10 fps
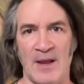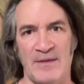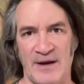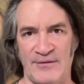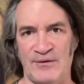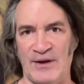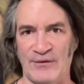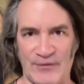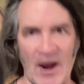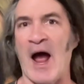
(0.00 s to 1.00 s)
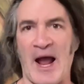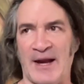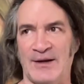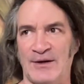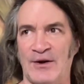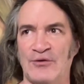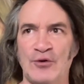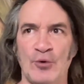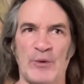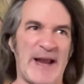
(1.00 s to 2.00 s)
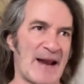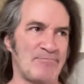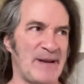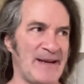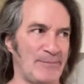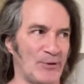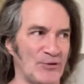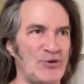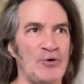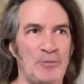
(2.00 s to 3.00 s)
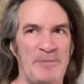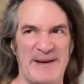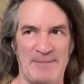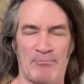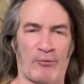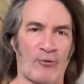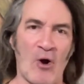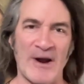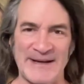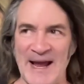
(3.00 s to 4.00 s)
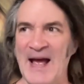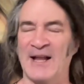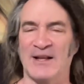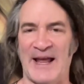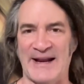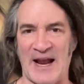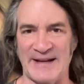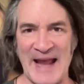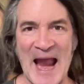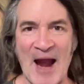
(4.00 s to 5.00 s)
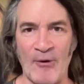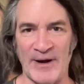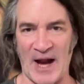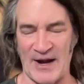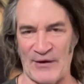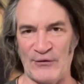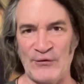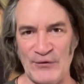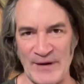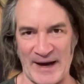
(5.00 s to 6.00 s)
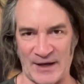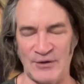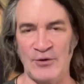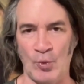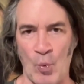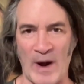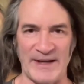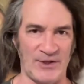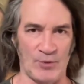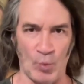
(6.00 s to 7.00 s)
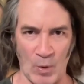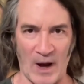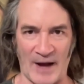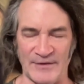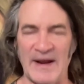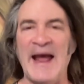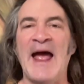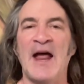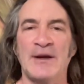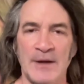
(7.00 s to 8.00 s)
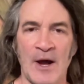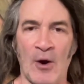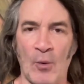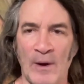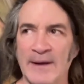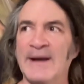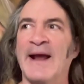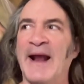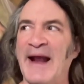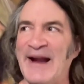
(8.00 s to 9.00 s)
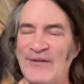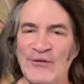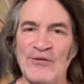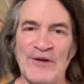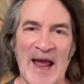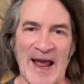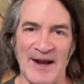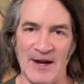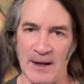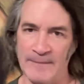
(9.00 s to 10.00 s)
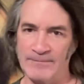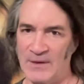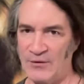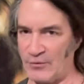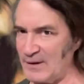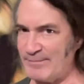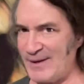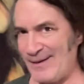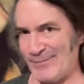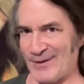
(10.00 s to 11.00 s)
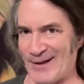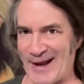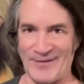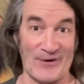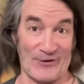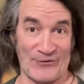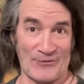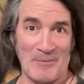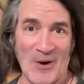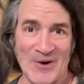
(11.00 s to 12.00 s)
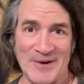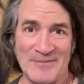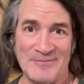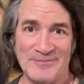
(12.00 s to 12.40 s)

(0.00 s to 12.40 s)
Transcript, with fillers: that is designed to get people to be brought like a carrot on a stick to what you want. No, instead, treat people like they're smart,